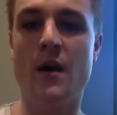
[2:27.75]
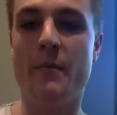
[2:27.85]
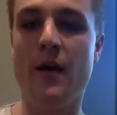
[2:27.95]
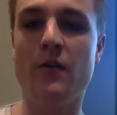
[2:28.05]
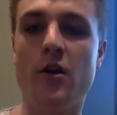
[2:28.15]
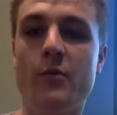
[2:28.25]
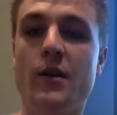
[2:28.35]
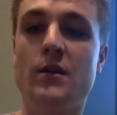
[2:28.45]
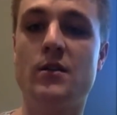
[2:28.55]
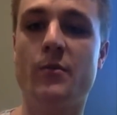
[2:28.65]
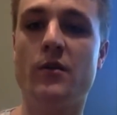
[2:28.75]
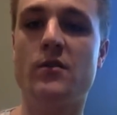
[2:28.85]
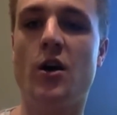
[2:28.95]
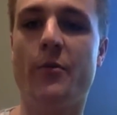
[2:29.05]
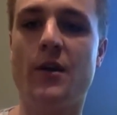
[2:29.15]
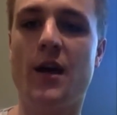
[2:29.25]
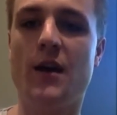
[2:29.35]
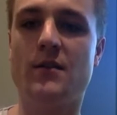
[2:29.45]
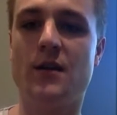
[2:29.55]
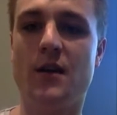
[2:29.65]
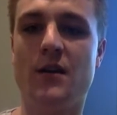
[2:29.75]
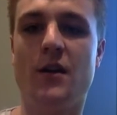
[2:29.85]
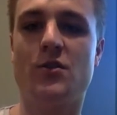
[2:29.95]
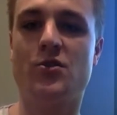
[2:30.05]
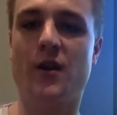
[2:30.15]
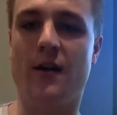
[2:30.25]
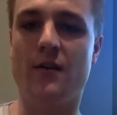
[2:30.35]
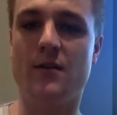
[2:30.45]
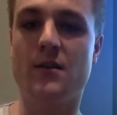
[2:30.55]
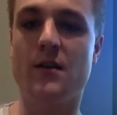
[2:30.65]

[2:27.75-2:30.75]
Melanoma is the most common cancer in young Australians,